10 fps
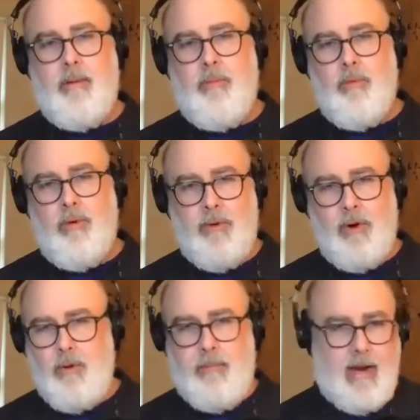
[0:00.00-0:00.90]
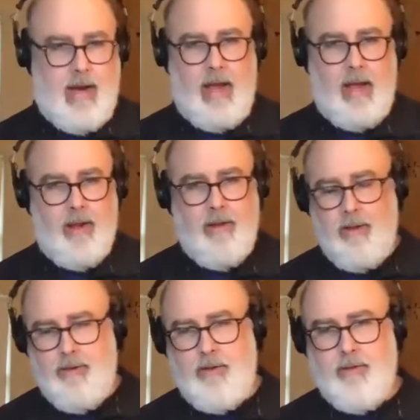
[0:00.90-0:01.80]
referred by the
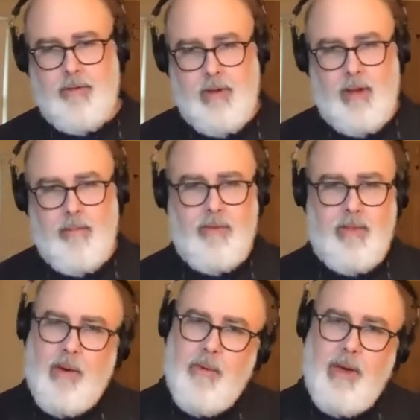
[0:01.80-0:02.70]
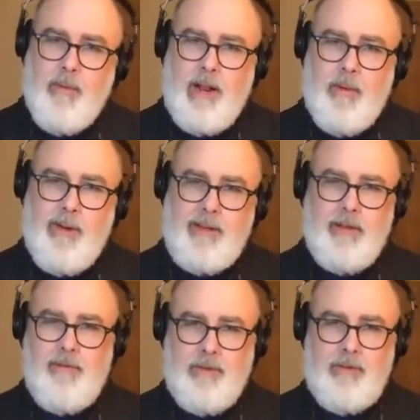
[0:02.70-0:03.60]
judge's name. So that way, when I went to
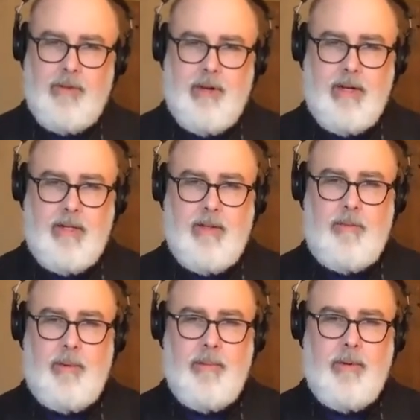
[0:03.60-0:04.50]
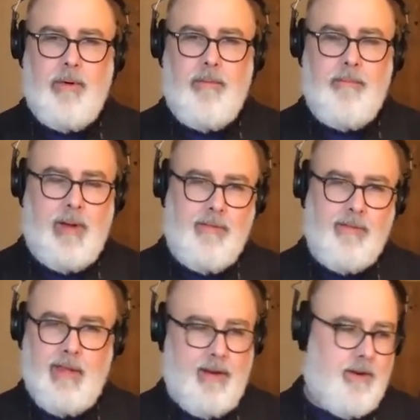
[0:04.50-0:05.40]
eventually talk to those people months
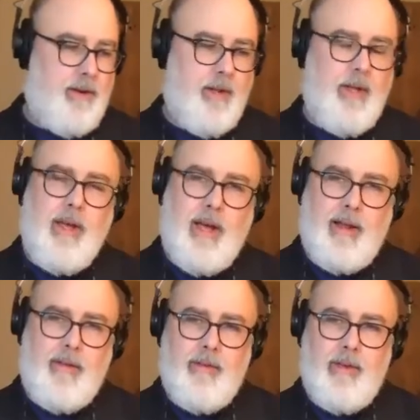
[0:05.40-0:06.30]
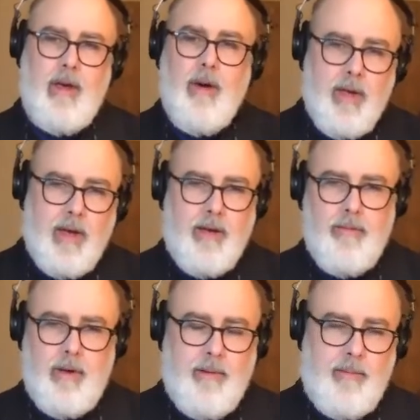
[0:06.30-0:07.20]
later, I could say, "Oh yeah,
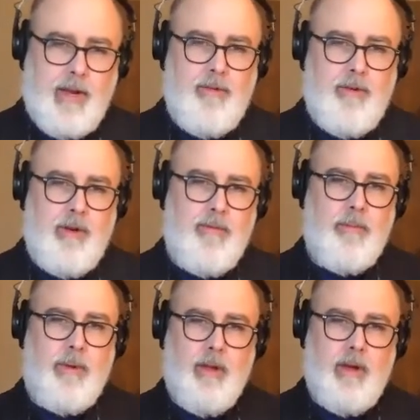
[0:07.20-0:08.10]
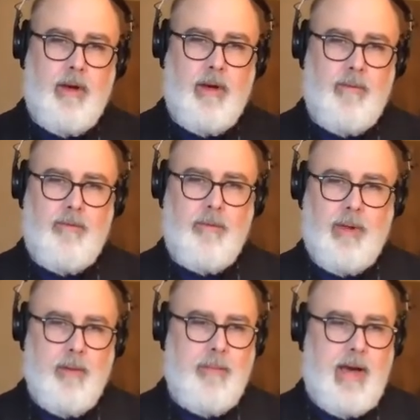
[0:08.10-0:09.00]
I got your name from
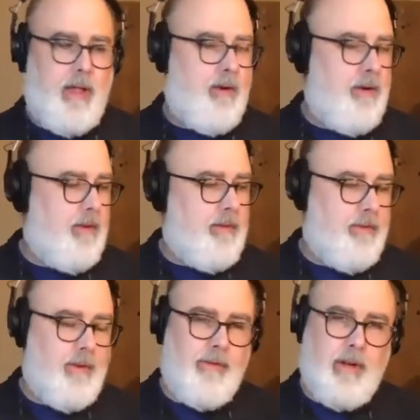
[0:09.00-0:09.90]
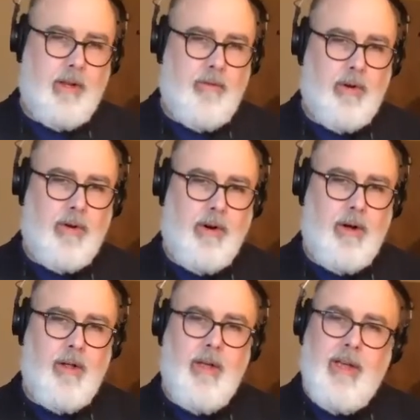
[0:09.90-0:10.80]
Ken Ballard. He suggested I give you a
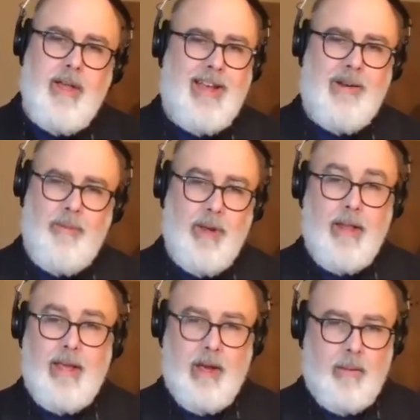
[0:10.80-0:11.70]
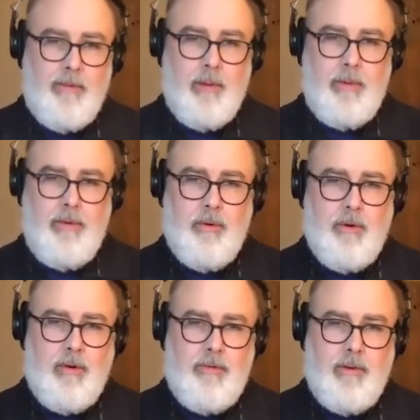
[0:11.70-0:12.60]
call." That really helps open
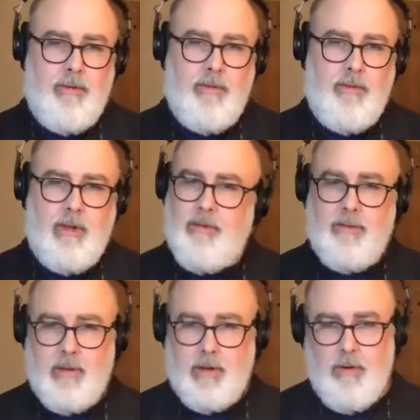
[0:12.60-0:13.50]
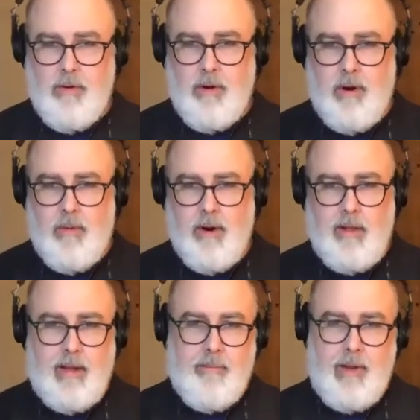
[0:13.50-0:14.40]
doors versus like just a cold call where you're
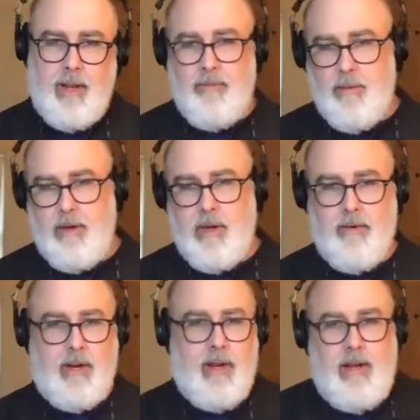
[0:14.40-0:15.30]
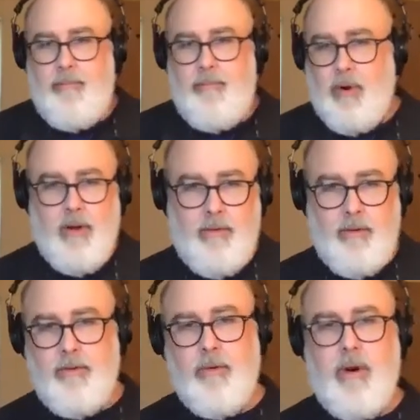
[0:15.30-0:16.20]
like, "My name's Emma Hedrick and I'm working on this
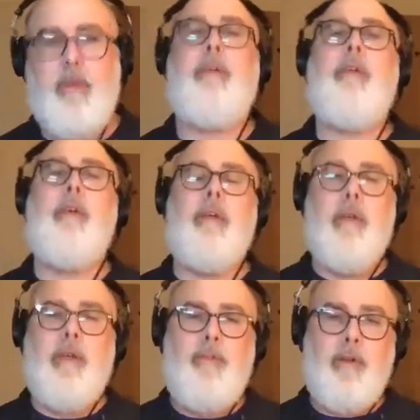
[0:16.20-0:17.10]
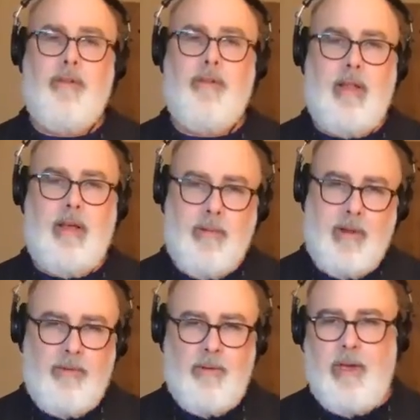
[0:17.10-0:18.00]
story." If you could say like, "My
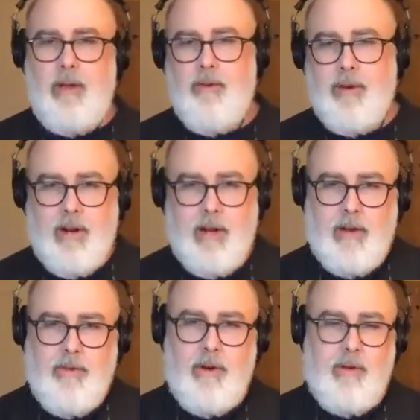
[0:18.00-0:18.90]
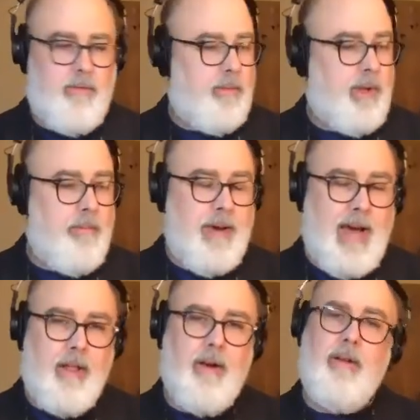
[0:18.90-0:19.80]
name's Emma Hedrick and I got your name from Ken
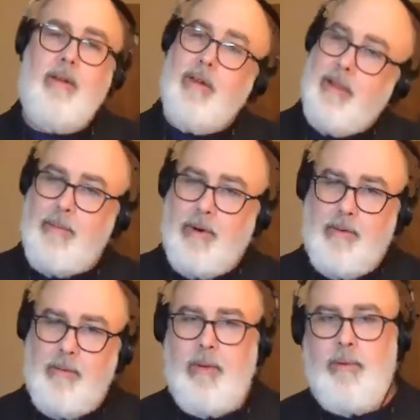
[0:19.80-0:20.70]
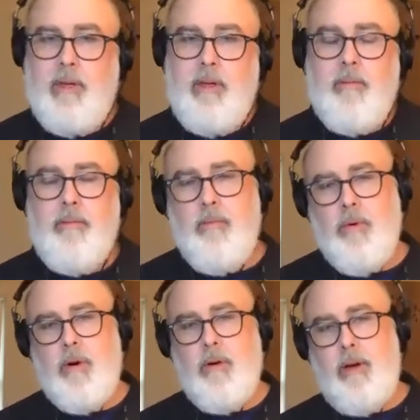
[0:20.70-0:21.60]
Ballard," that person may be
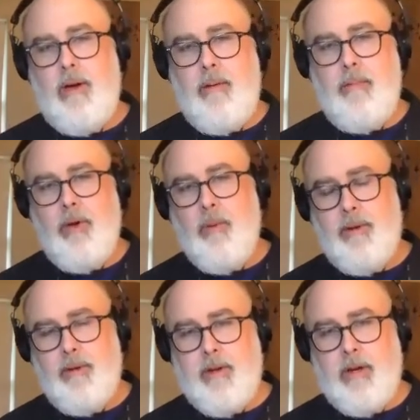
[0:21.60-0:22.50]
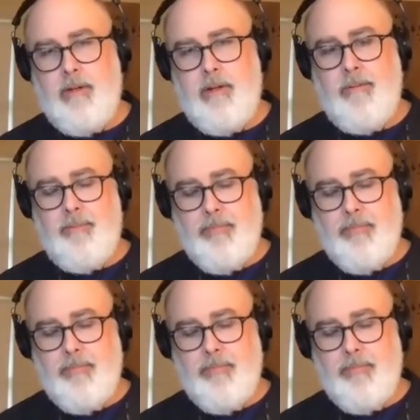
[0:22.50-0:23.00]
more open to talk to you.